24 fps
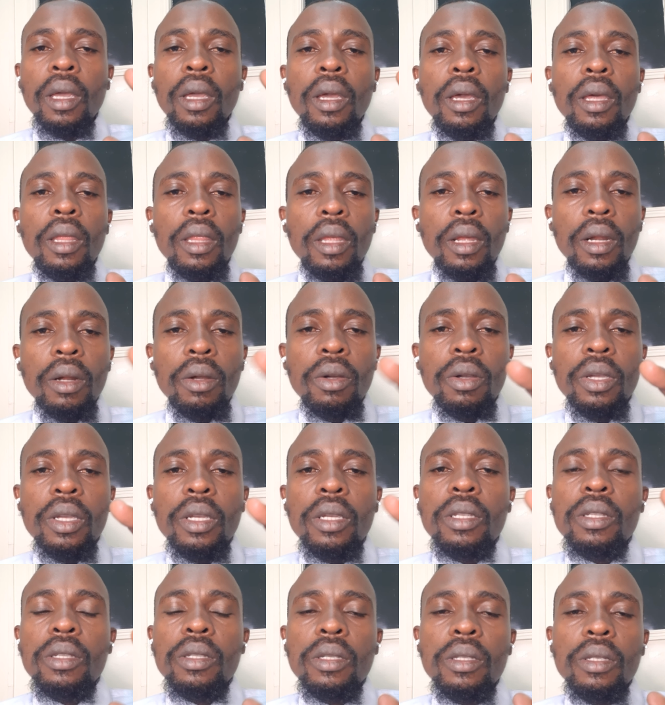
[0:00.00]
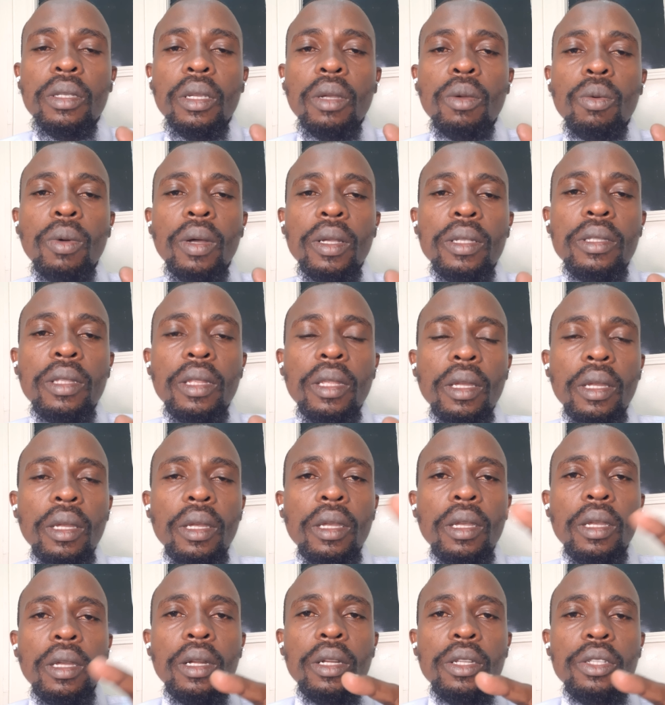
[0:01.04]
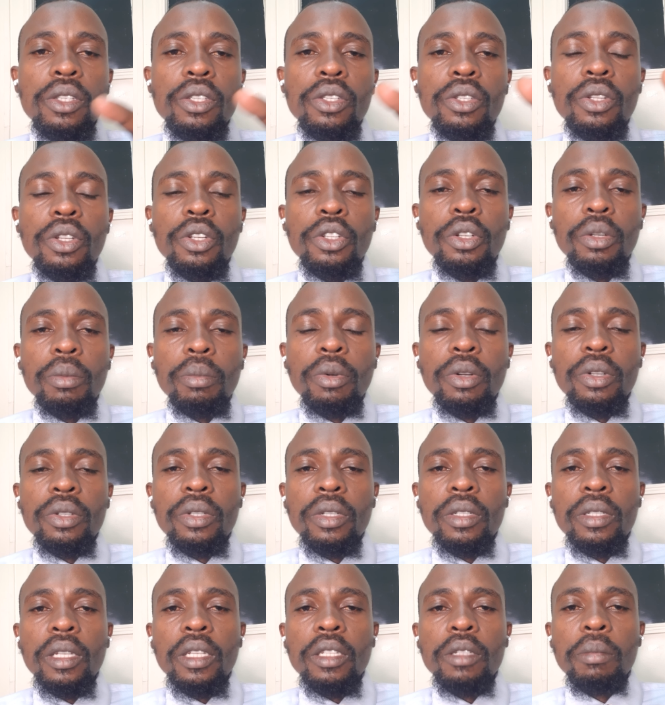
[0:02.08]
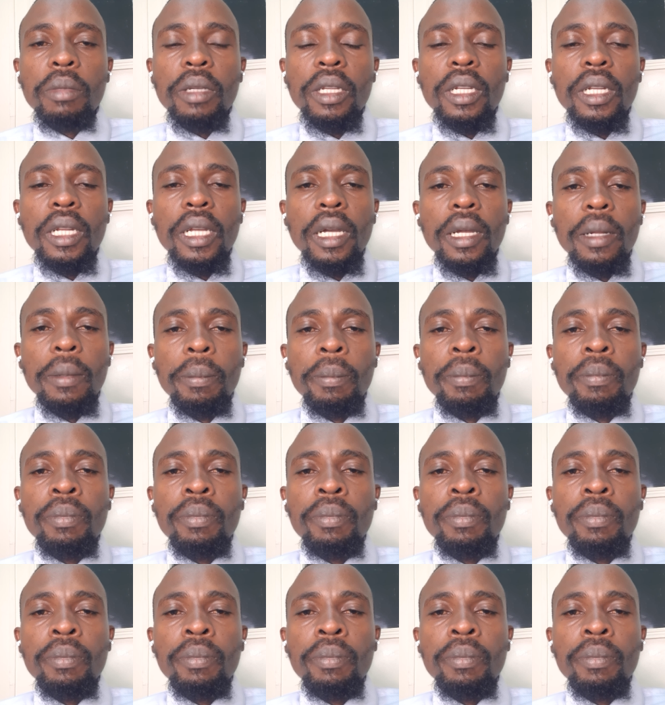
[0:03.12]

and the logins once the registration process has been done.